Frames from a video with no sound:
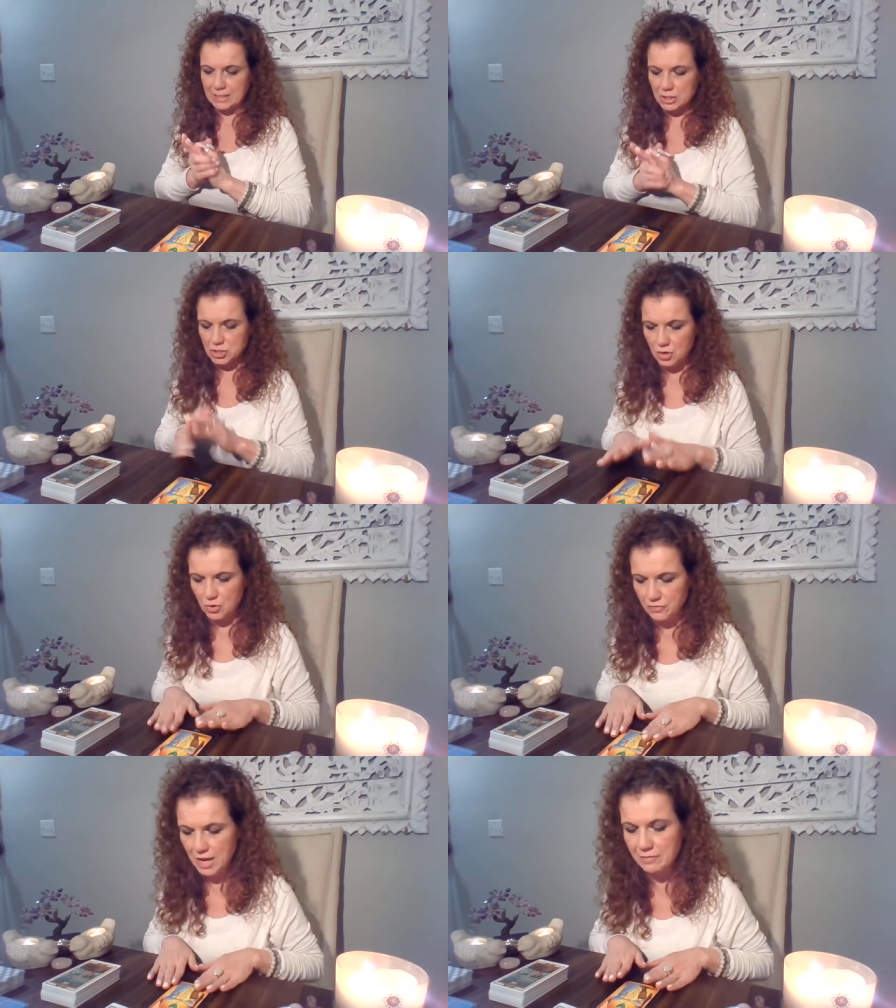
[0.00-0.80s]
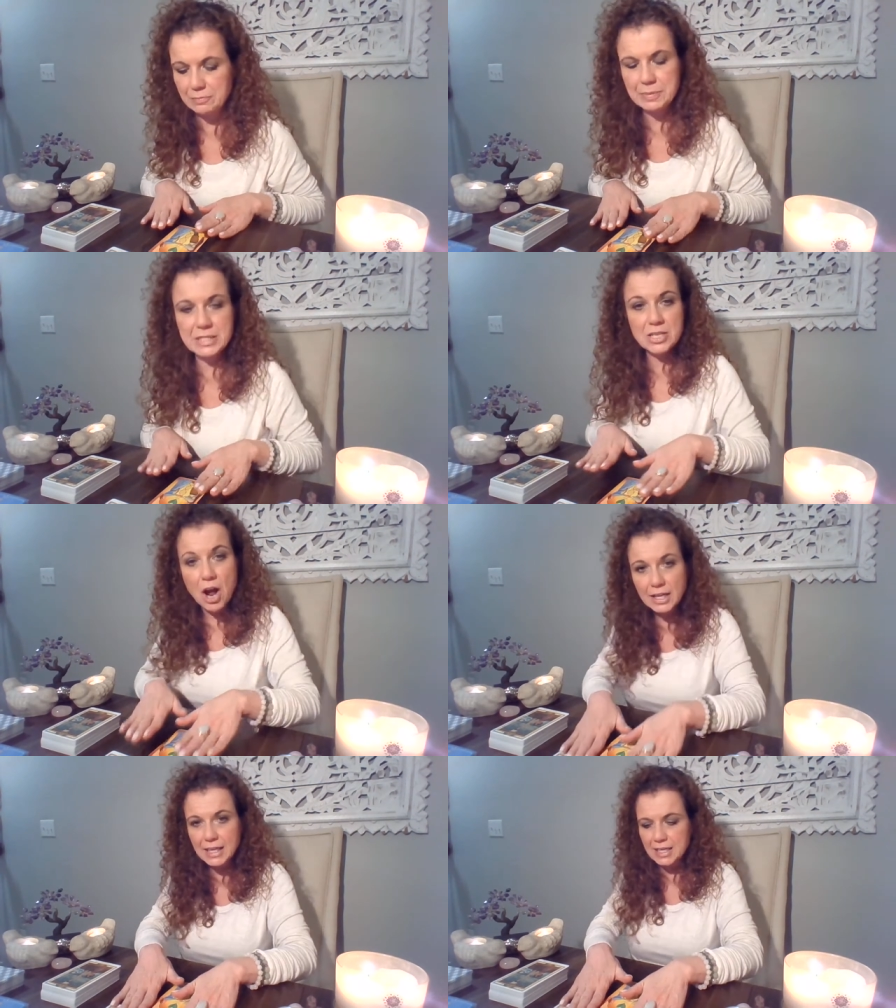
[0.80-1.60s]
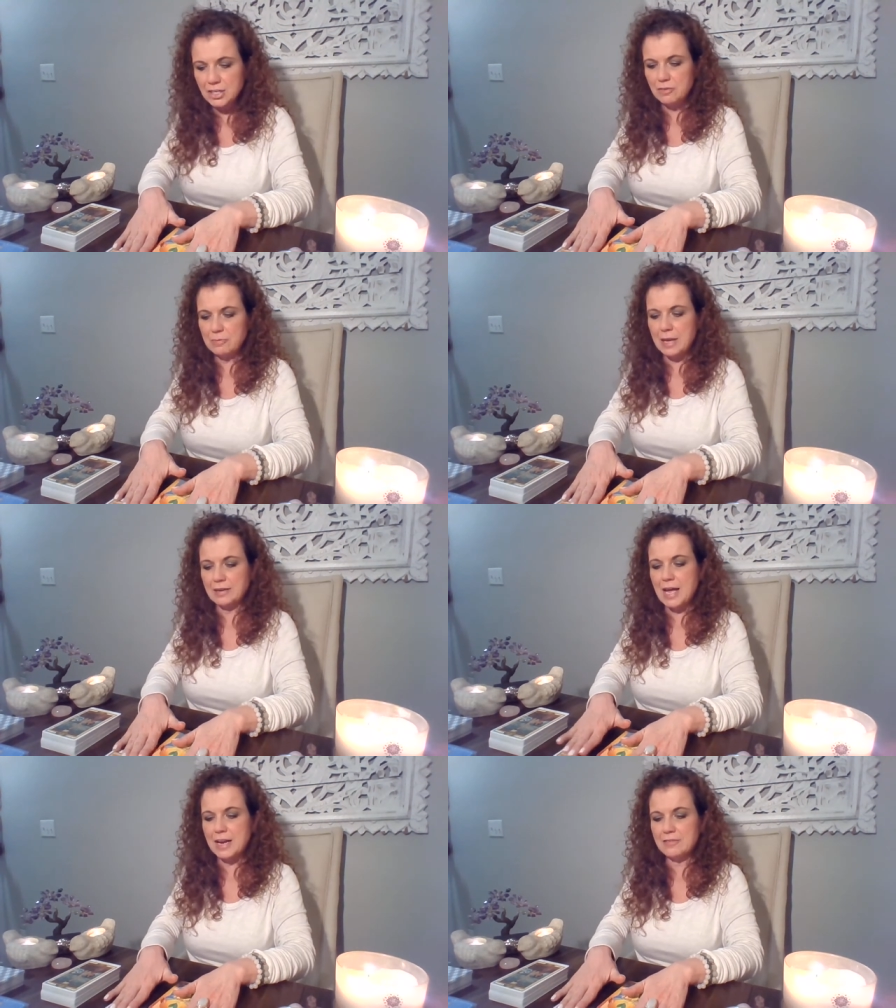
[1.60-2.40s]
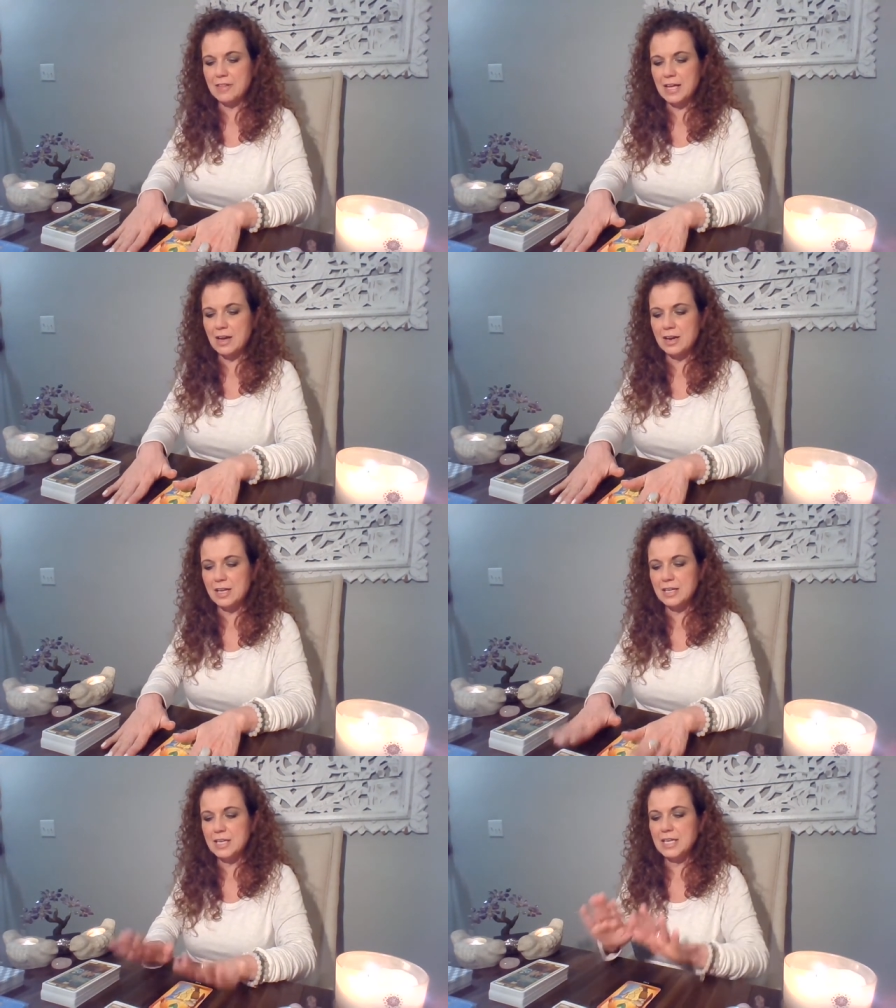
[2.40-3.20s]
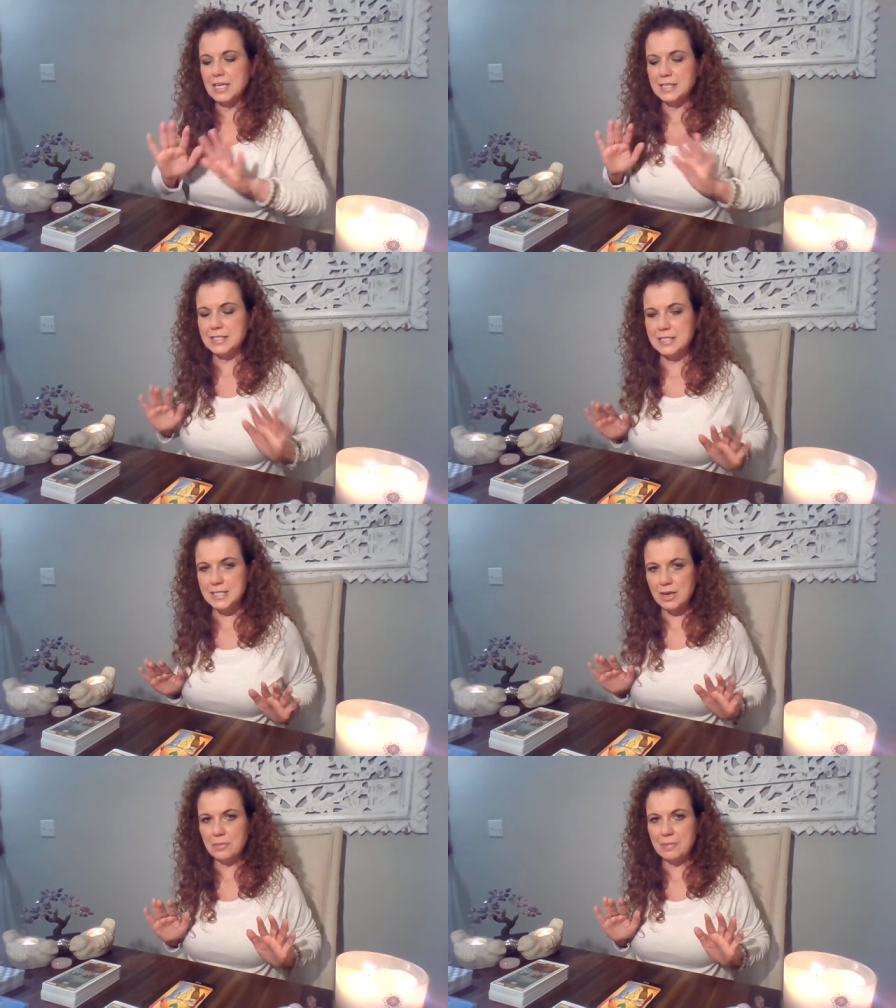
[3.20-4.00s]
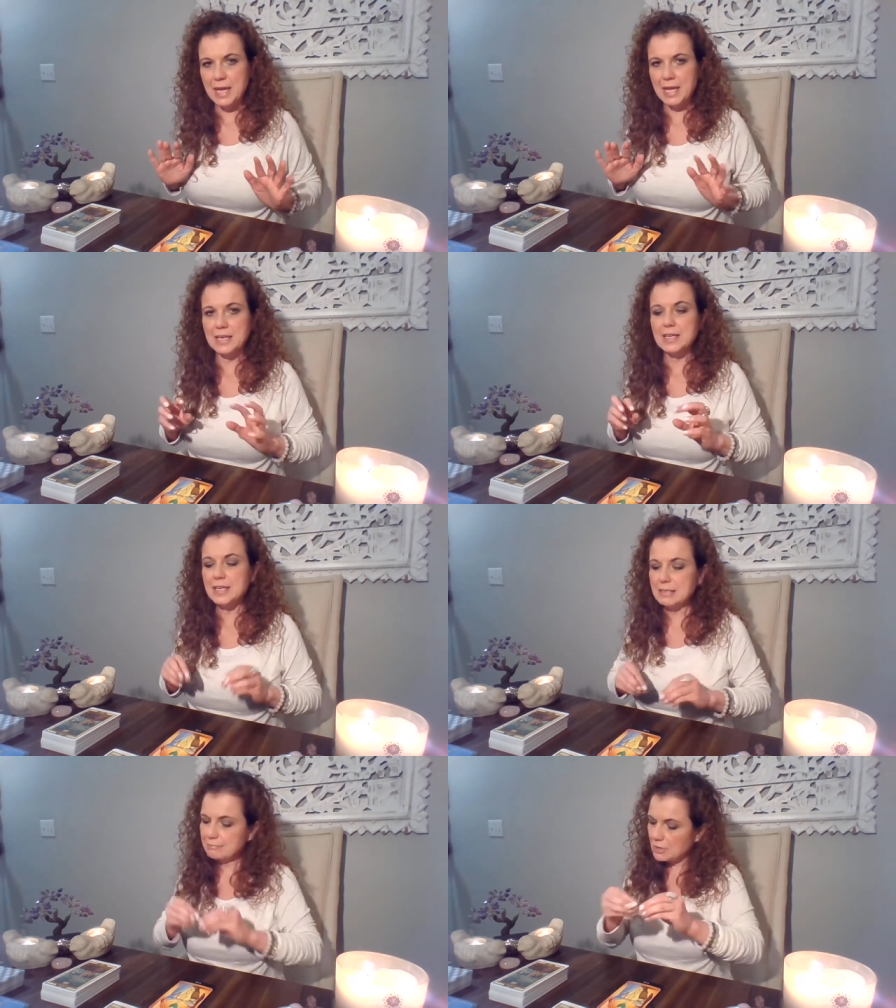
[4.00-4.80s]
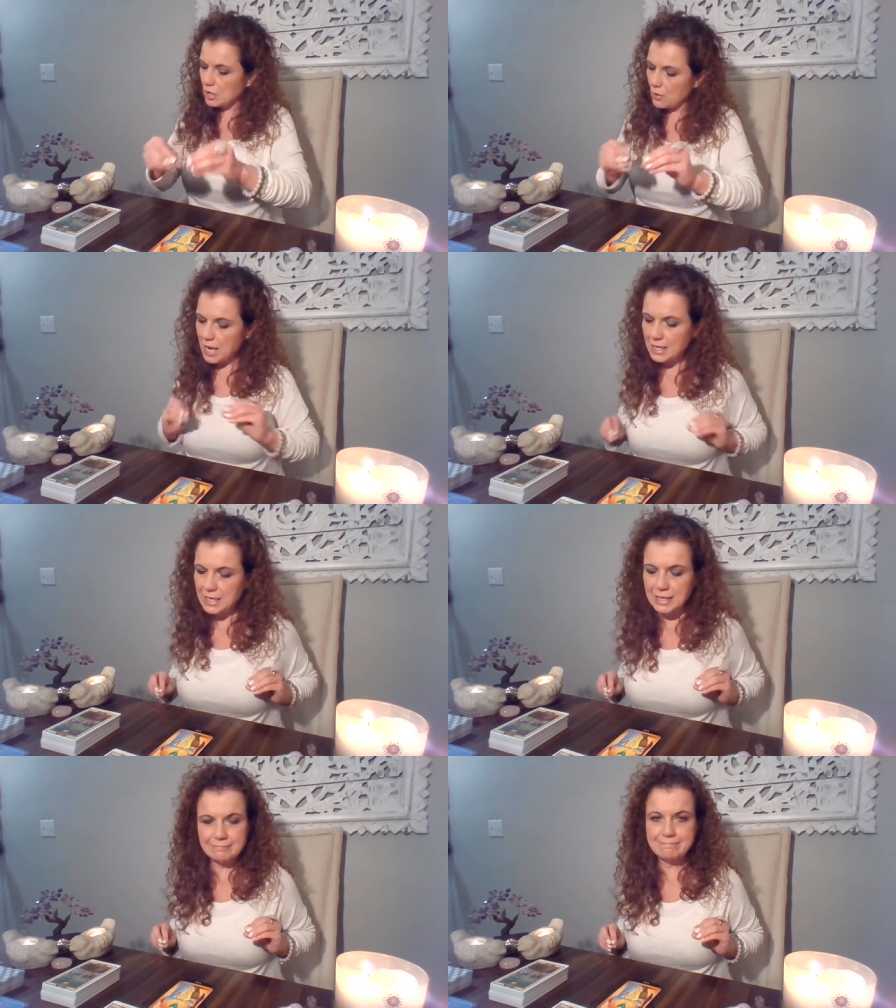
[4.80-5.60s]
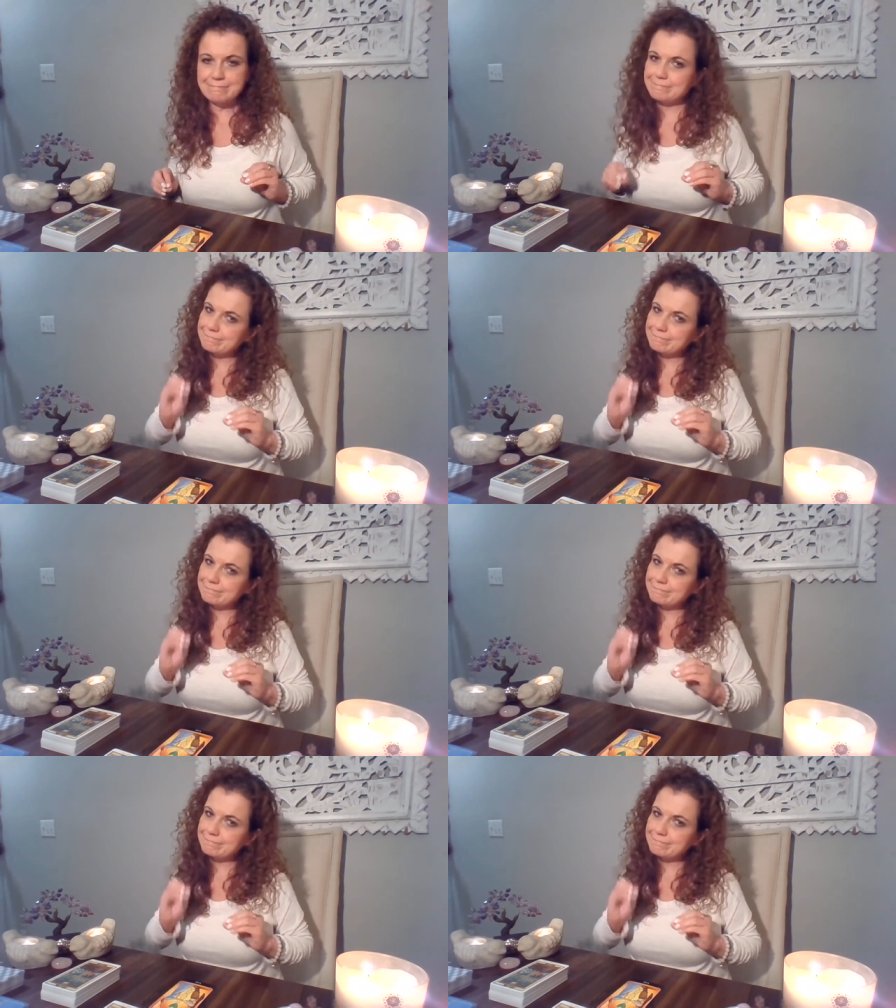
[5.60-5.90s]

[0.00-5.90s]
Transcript: So if you haven't been talking and you've been kind of like on a stalemate, go ahead and